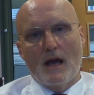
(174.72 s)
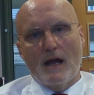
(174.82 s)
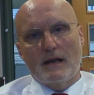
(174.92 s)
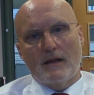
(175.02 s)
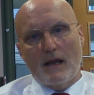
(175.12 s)

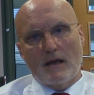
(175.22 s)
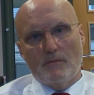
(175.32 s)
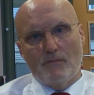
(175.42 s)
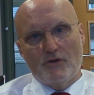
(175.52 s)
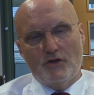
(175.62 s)
And it then
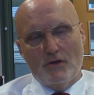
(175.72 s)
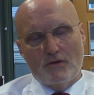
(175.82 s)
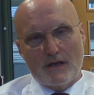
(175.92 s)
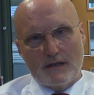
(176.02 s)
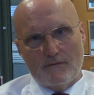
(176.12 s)
can
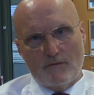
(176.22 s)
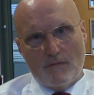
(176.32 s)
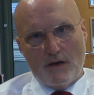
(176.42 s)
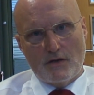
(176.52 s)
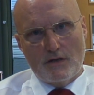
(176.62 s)
produce that
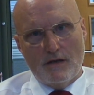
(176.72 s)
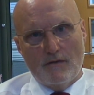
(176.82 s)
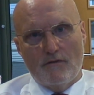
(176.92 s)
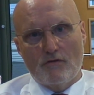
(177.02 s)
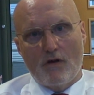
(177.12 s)
information in
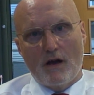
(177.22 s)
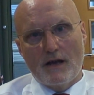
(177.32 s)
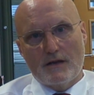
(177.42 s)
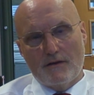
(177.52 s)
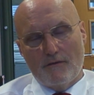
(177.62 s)
a
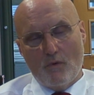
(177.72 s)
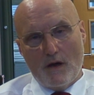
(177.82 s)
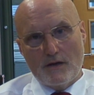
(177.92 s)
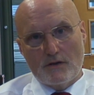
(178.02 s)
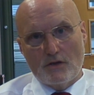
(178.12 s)
variety of
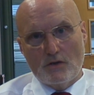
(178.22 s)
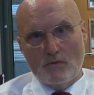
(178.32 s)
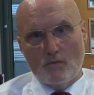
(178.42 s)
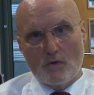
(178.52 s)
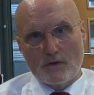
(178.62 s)
ways that you
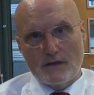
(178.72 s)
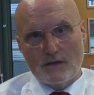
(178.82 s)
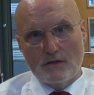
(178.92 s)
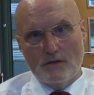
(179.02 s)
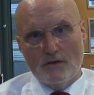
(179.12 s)
would want
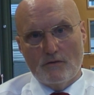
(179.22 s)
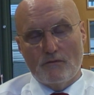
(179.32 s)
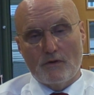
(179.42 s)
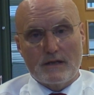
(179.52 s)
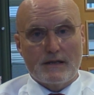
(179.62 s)
it to do.
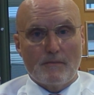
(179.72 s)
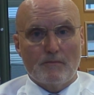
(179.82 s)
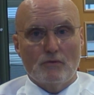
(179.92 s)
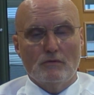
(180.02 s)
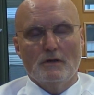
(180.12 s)
For
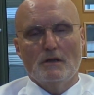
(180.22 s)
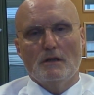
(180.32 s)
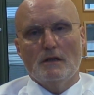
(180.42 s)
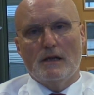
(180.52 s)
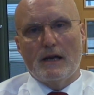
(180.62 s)
example,
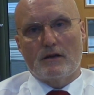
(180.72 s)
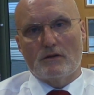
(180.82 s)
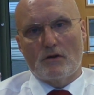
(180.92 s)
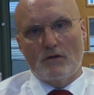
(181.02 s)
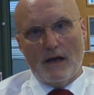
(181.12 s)
it
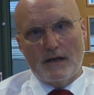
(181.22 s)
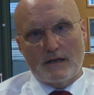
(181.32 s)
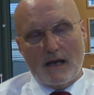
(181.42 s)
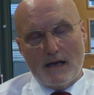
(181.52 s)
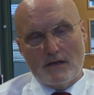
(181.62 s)
can create
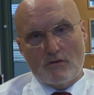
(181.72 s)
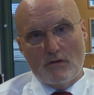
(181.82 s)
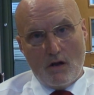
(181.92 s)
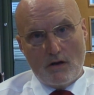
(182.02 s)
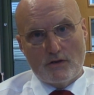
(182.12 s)
a case
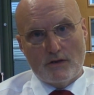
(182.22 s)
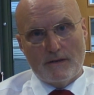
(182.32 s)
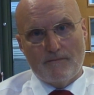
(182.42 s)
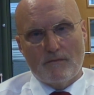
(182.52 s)
chronology.